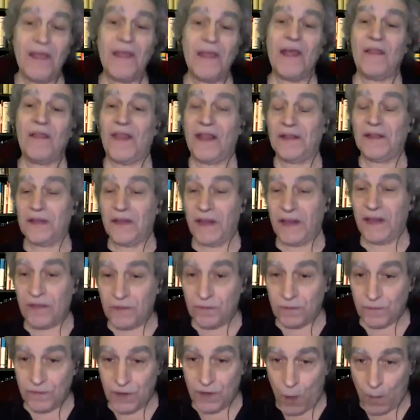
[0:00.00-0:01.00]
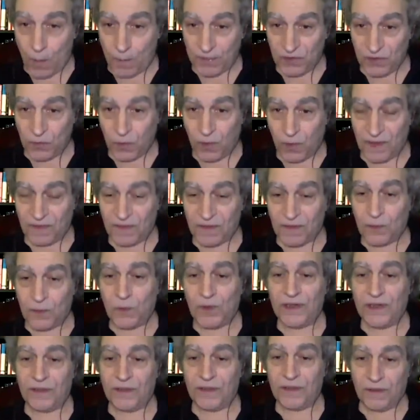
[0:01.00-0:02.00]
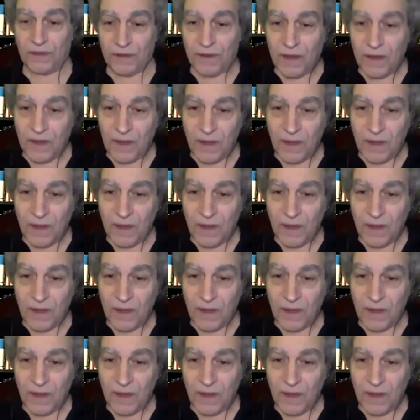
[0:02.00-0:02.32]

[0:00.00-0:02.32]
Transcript: and then later reopened when the Wiener